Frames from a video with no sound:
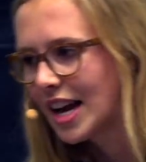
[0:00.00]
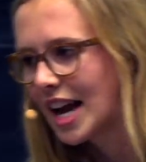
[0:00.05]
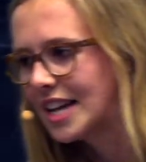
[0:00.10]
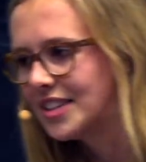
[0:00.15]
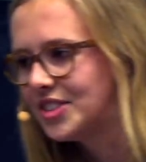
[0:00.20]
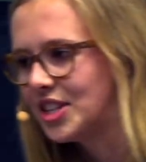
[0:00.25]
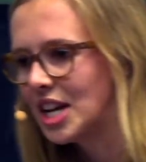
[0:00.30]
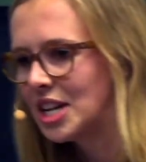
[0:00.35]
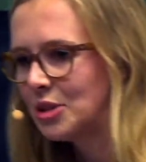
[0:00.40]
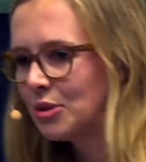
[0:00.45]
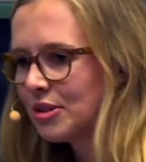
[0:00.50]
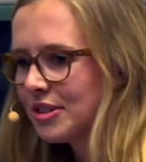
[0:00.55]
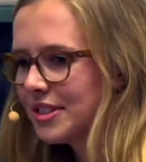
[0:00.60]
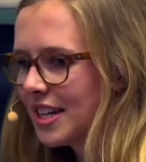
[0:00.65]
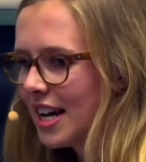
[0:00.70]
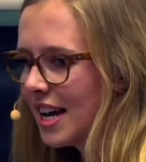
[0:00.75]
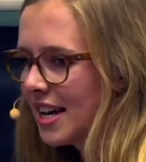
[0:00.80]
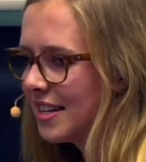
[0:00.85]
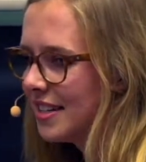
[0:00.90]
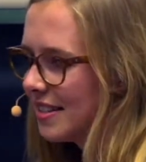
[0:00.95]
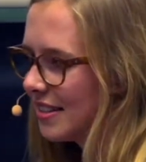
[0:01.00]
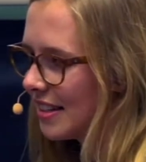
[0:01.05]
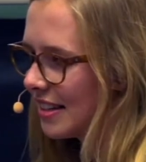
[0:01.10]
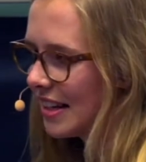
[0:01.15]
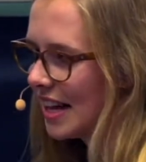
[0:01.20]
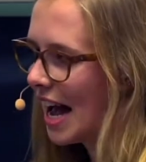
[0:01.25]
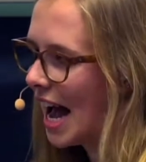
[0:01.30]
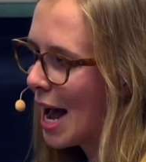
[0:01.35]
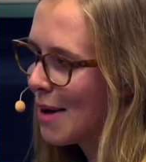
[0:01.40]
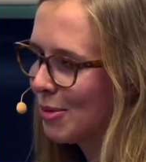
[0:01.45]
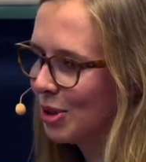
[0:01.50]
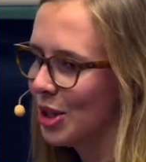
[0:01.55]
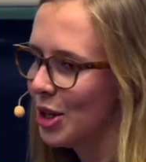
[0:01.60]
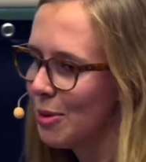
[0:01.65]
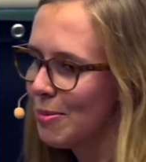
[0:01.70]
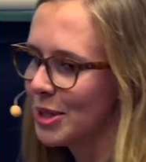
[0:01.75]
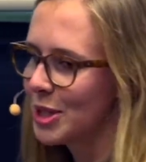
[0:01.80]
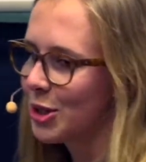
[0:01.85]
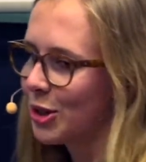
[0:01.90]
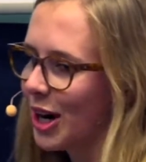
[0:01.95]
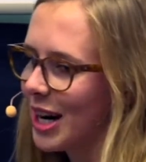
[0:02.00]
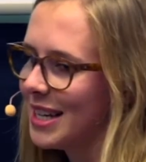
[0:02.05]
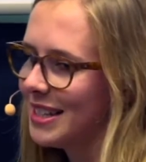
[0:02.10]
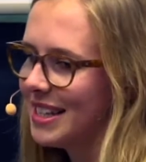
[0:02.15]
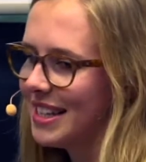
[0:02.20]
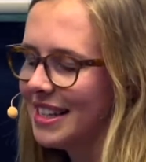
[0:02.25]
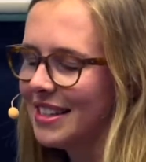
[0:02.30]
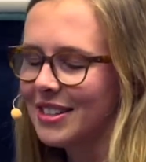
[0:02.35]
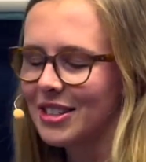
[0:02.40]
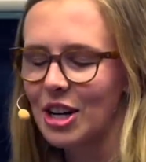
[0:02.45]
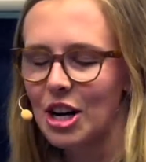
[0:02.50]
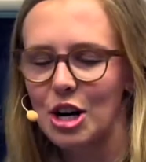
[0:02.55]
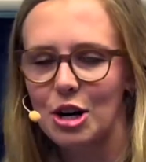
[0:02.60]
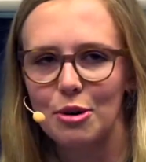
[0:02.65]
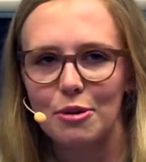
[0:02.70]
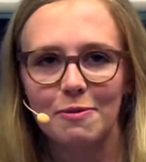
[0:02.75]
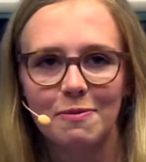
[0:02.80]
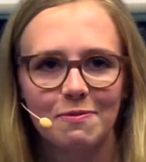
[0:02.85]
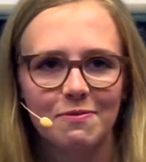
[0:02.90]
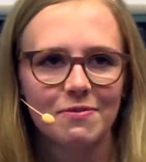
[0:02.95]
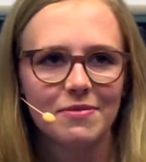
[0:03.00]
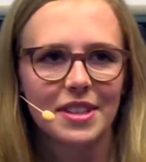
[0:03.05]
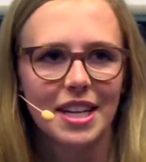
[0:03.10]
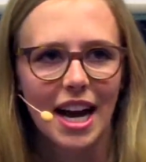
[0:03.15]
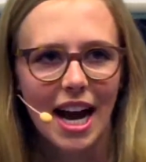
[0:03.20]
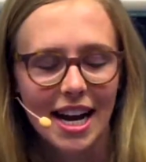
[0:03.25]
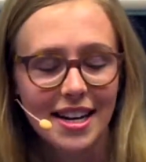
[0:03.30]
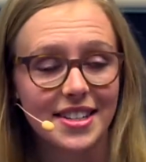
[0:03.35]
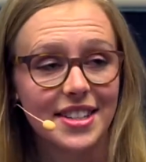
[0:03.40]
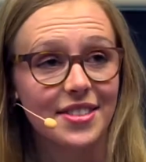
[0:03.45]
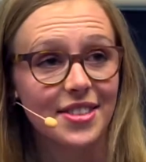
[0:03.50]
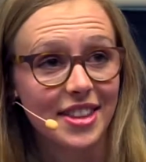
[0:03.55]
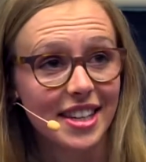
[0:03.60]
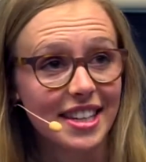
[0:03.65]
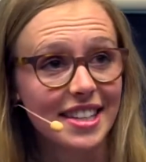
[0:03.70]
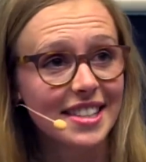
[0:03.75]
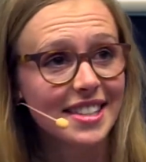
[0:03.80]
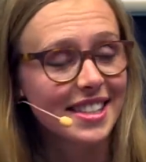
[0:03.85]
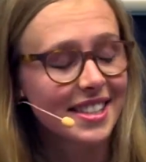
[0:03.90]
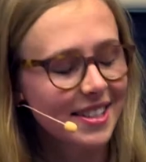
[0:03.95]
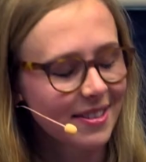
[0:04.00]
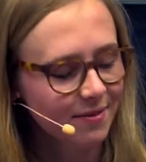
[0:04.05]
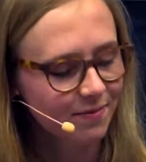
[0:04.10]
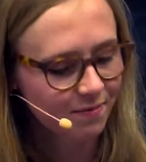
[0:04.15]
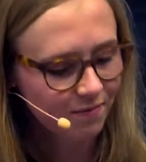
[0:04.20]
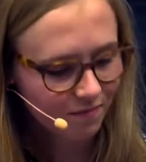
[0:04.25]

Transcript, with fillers: As Daniel said, I'm a little bit crazy, so I did this.